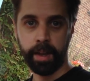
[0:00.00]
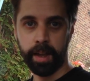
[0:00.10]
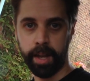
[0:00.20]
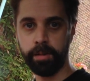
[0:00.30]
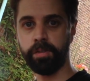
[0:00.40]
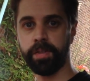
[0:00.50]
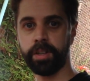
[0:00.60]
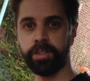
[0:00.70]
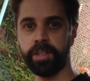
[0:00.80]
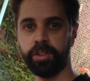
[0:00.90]
Keep
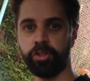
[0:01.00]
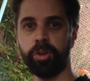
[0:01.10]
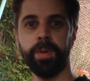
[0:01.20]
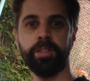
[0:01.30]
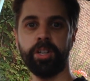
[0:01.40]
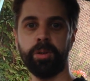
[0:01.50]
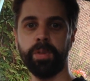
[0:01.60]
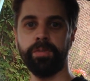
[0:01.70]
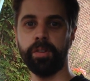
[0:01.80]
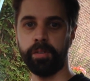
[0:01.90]
revising the Show Me Tell
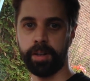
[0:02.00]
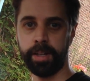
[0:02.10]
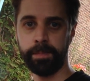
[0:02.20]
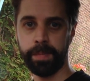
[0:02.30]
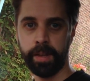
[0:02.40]
Me thoroughly,